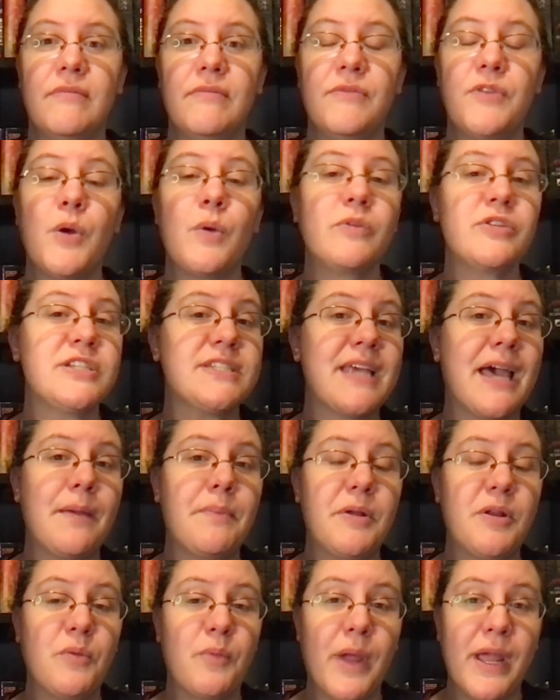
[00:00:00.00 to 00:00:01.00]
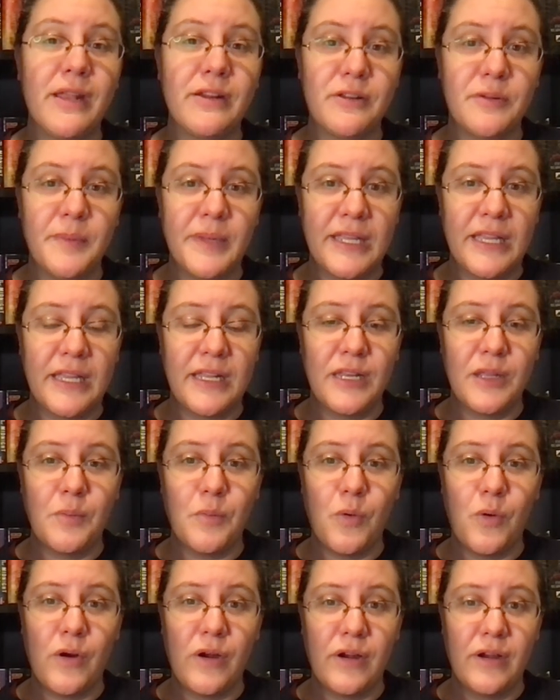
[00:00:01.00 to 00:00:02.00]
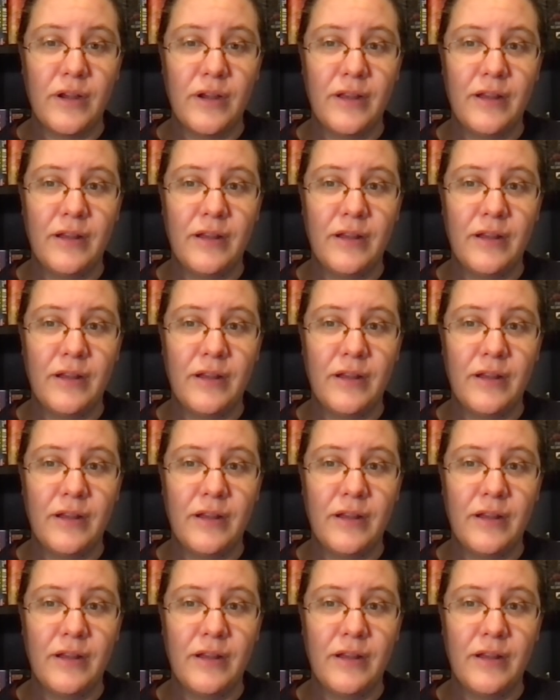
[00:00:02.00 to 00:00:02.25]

don't just happen randomly anymore.